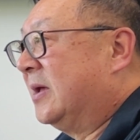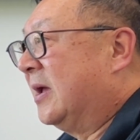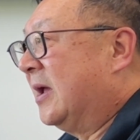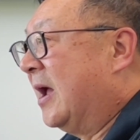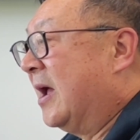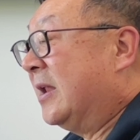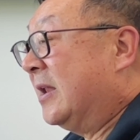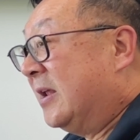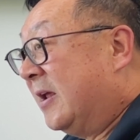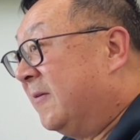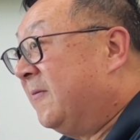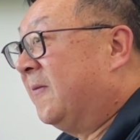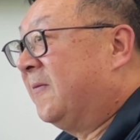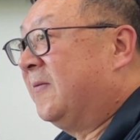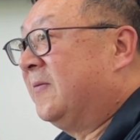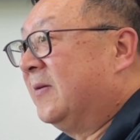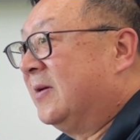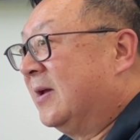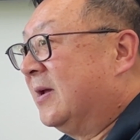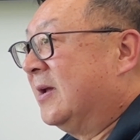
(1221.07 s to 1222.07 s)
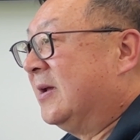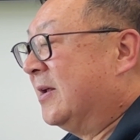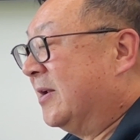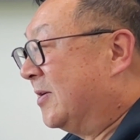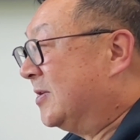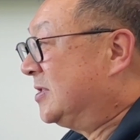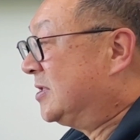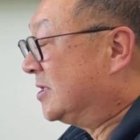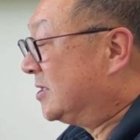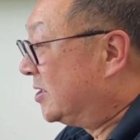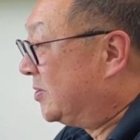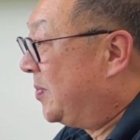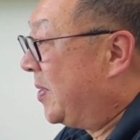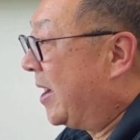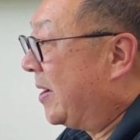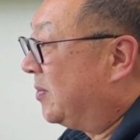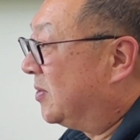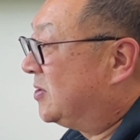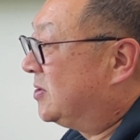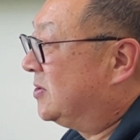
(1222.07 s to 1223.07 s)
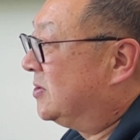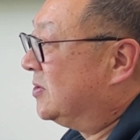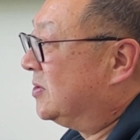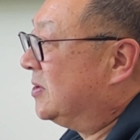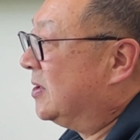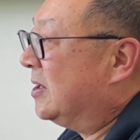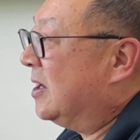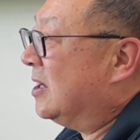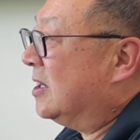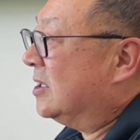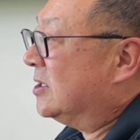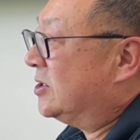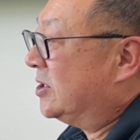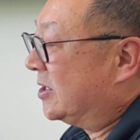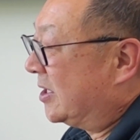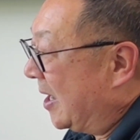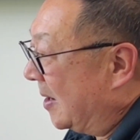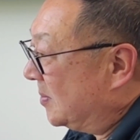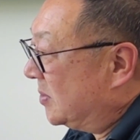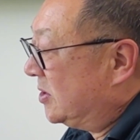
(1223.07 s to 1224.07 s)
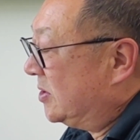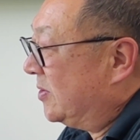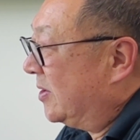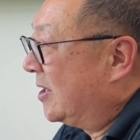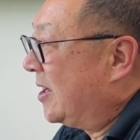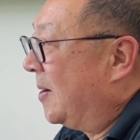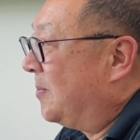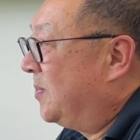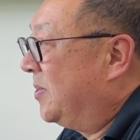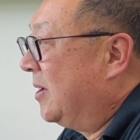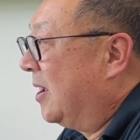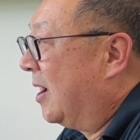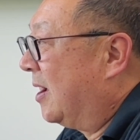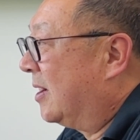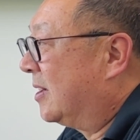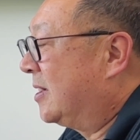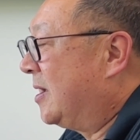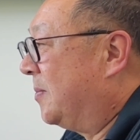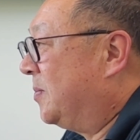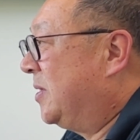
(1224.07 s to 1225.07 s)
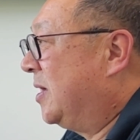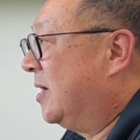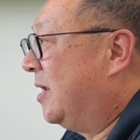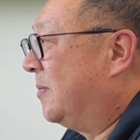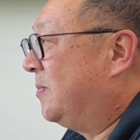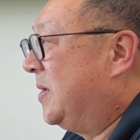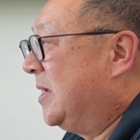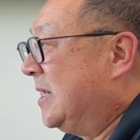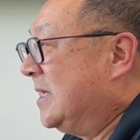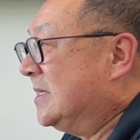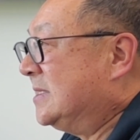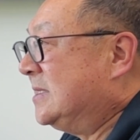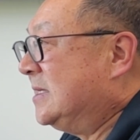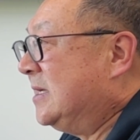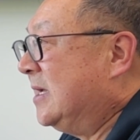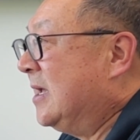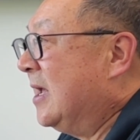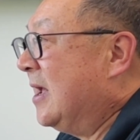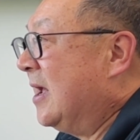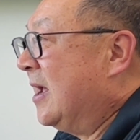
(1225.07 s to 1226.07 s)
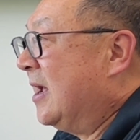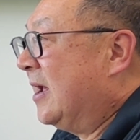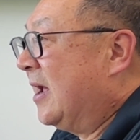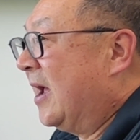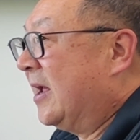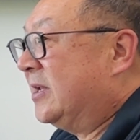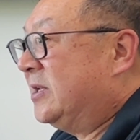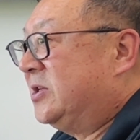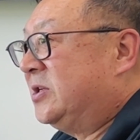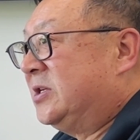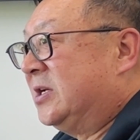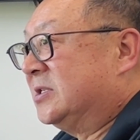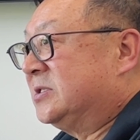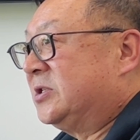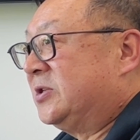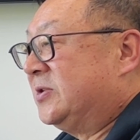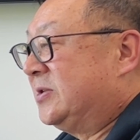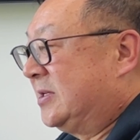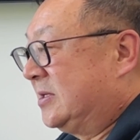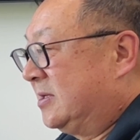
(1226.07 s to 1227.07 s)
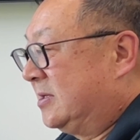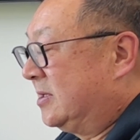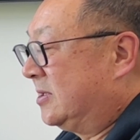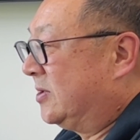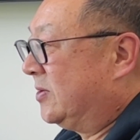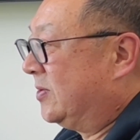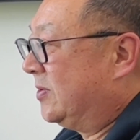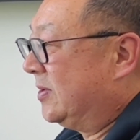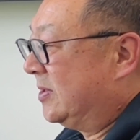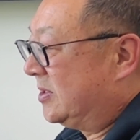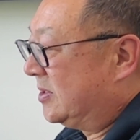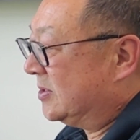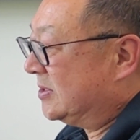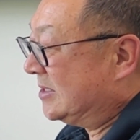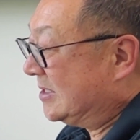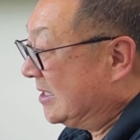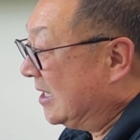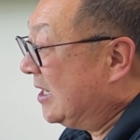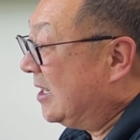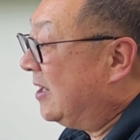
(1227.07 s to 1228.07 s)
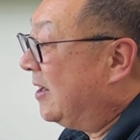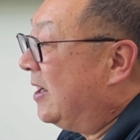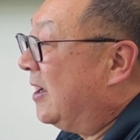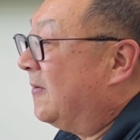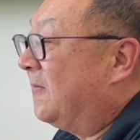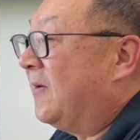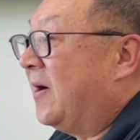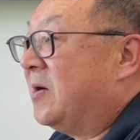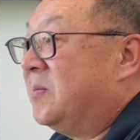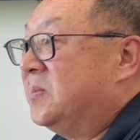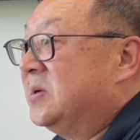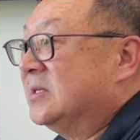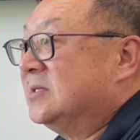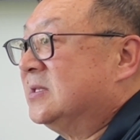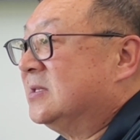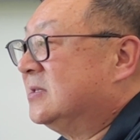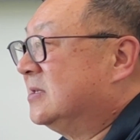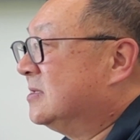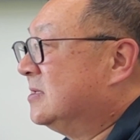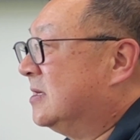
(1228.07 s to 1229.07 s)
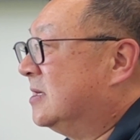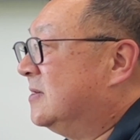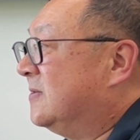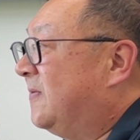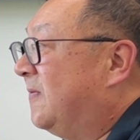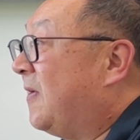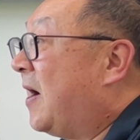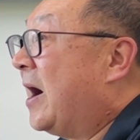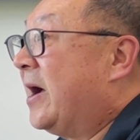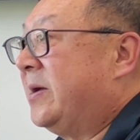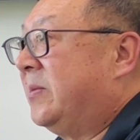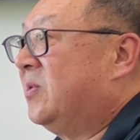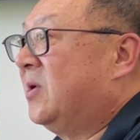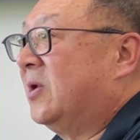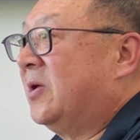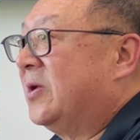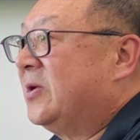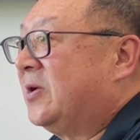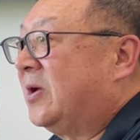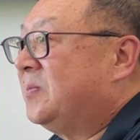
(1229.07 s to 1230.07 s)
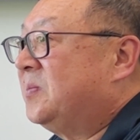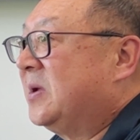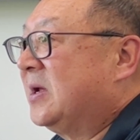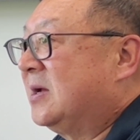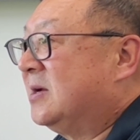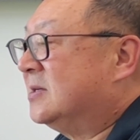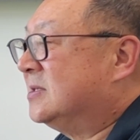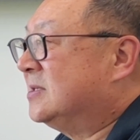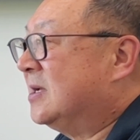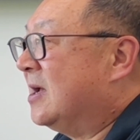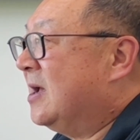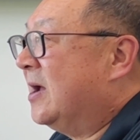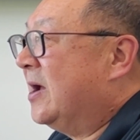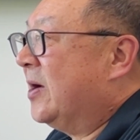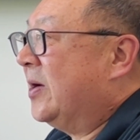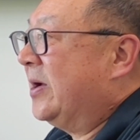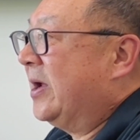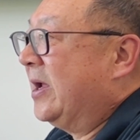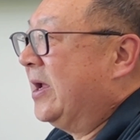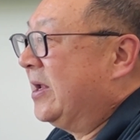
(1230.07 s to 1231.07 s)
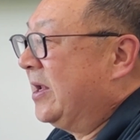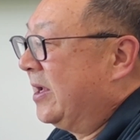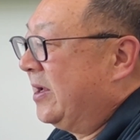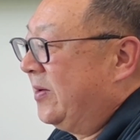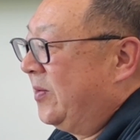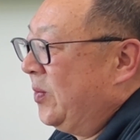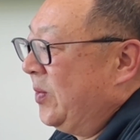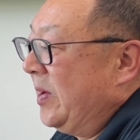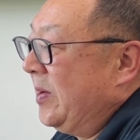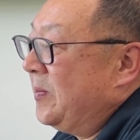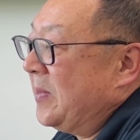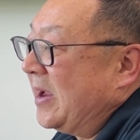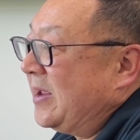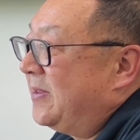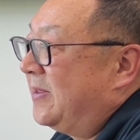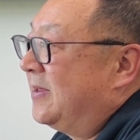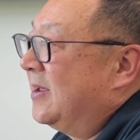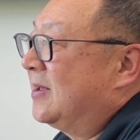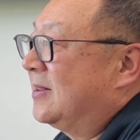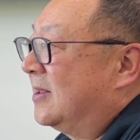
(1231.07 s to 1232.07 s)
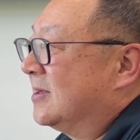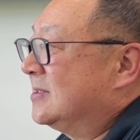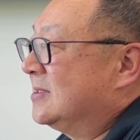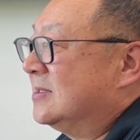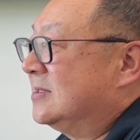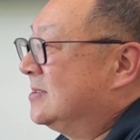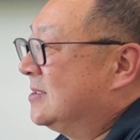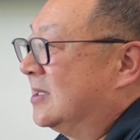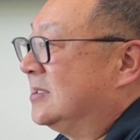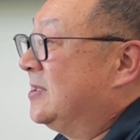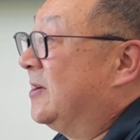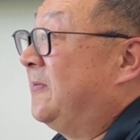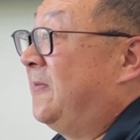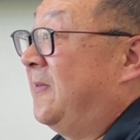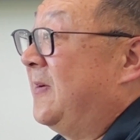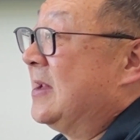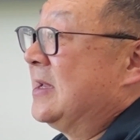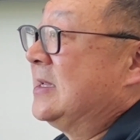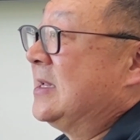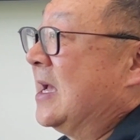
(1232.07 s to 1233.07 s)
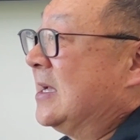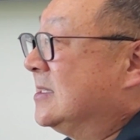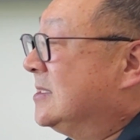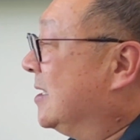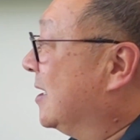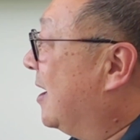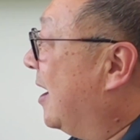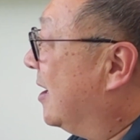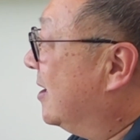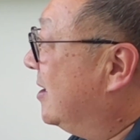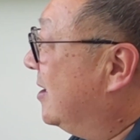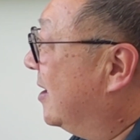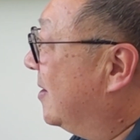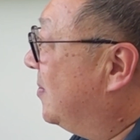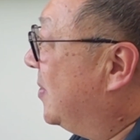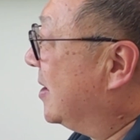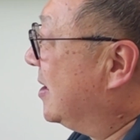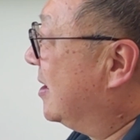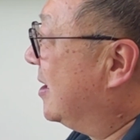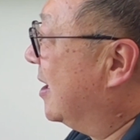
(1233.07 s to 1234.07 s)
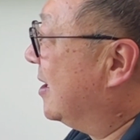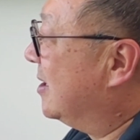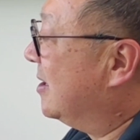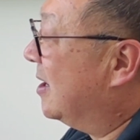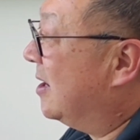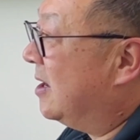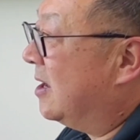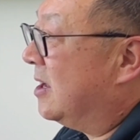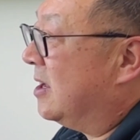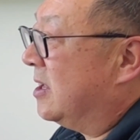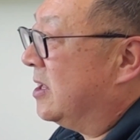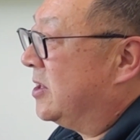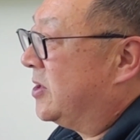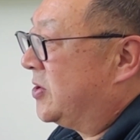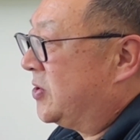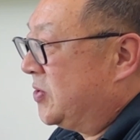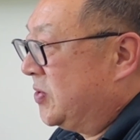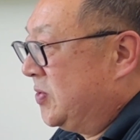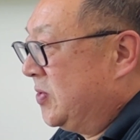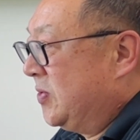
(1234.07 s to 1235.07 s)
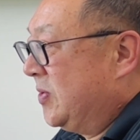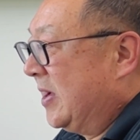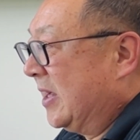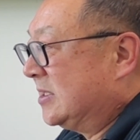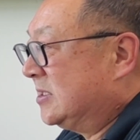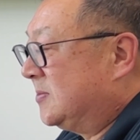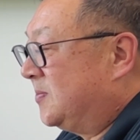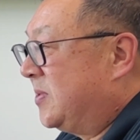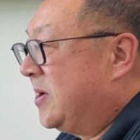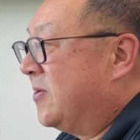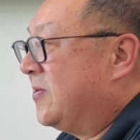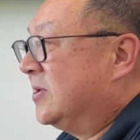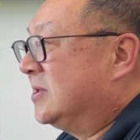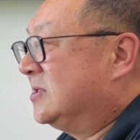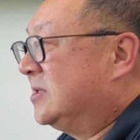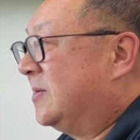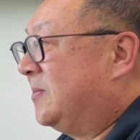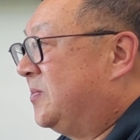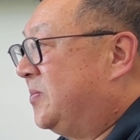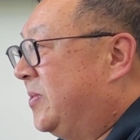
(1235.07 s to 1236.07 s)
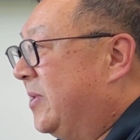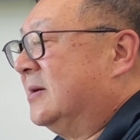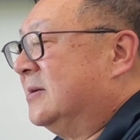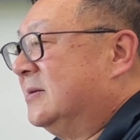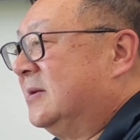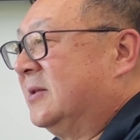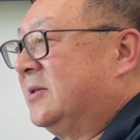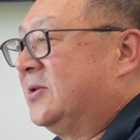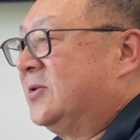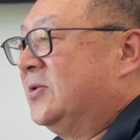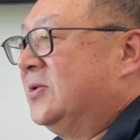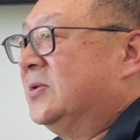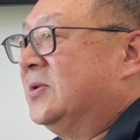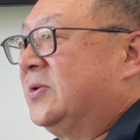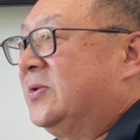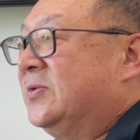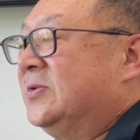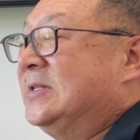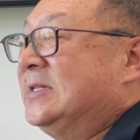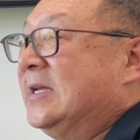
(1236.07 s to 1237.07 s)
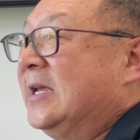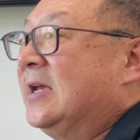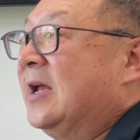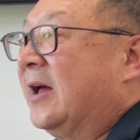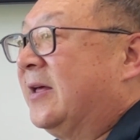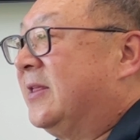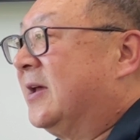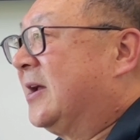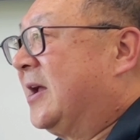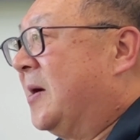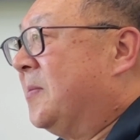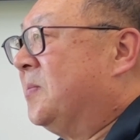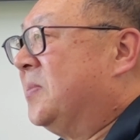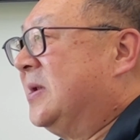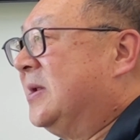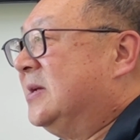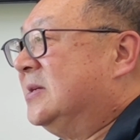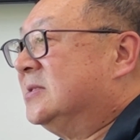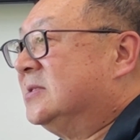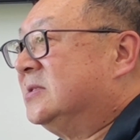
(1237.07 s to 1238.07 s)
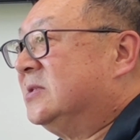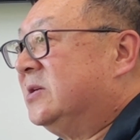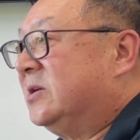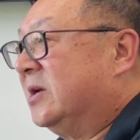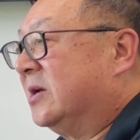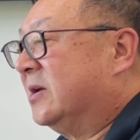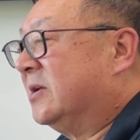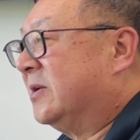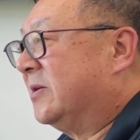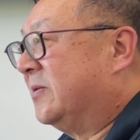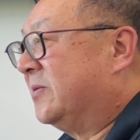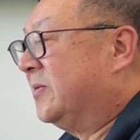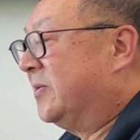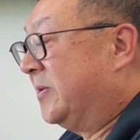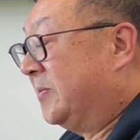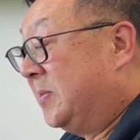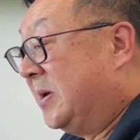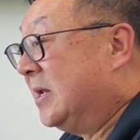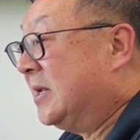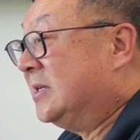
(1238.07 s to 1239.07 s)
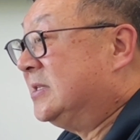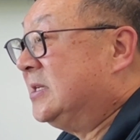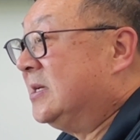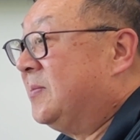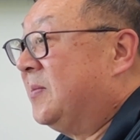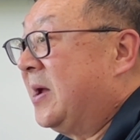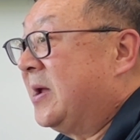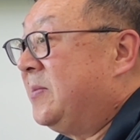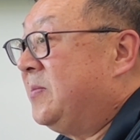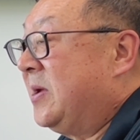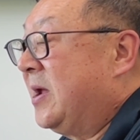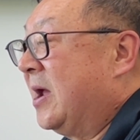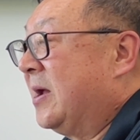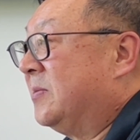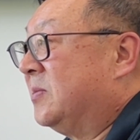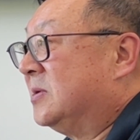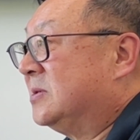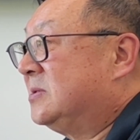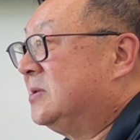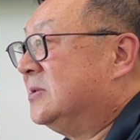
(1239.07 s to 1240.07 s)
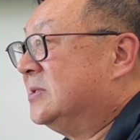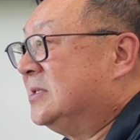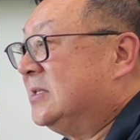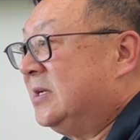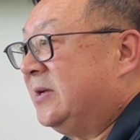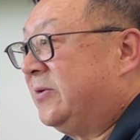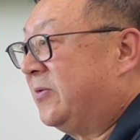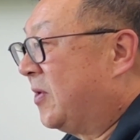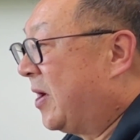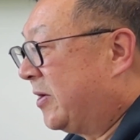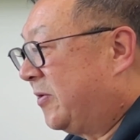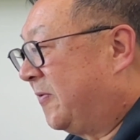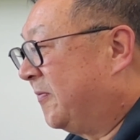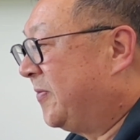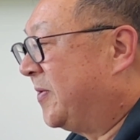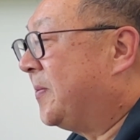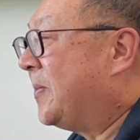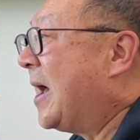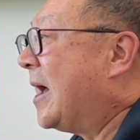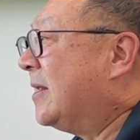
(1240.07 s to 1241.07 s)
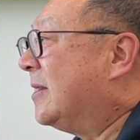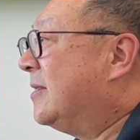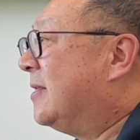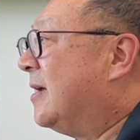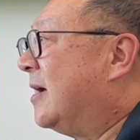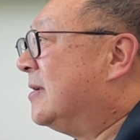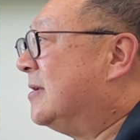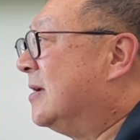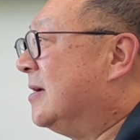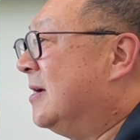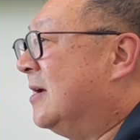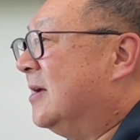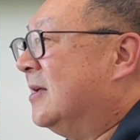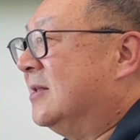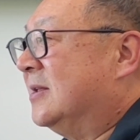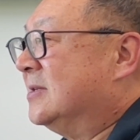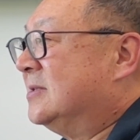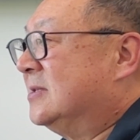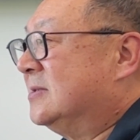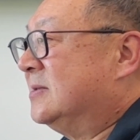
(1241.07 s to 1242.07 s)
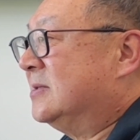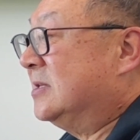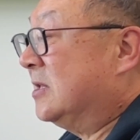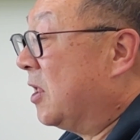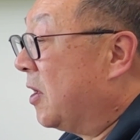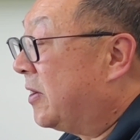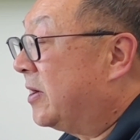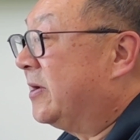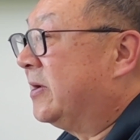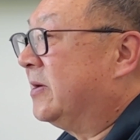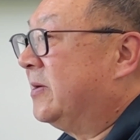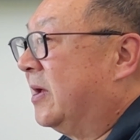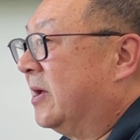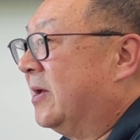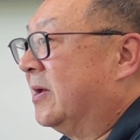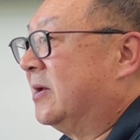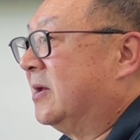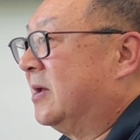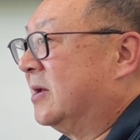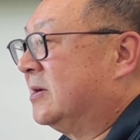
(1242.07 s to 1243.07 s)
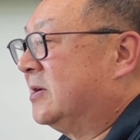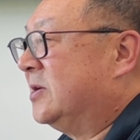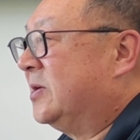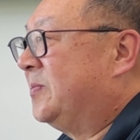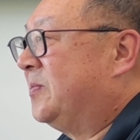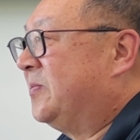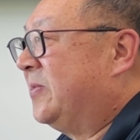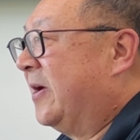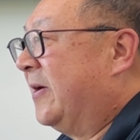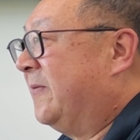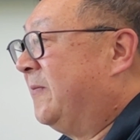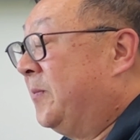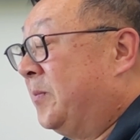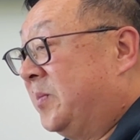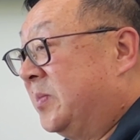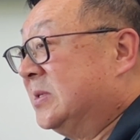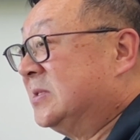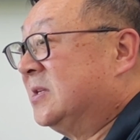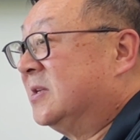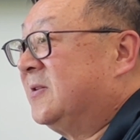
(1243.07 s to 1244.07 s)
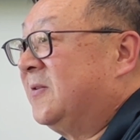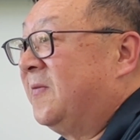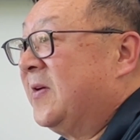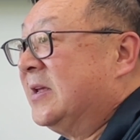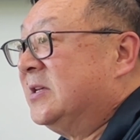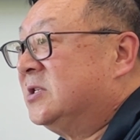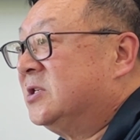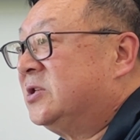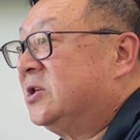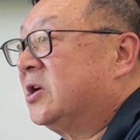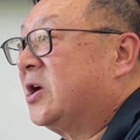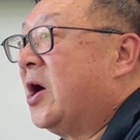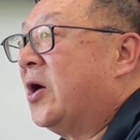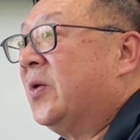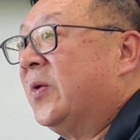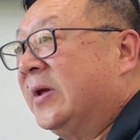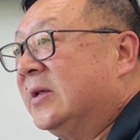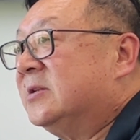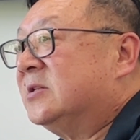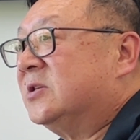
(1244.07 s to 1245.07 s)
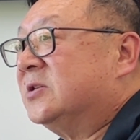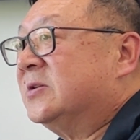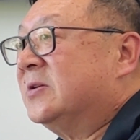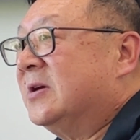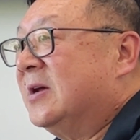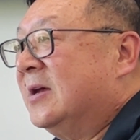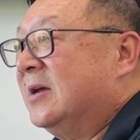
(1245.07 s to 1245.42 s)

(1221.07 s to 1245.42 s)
and if, you know, just to be able to, to come to a comp- uh, company like BDC and just to, to, to see if our business is viable or not because we may think this is such a fantastic idea, but then through experience and uh, through through seeing other companies, you know, the BDC may be able to see right off the bat that this is not a, a, a good uh, business venture to go into.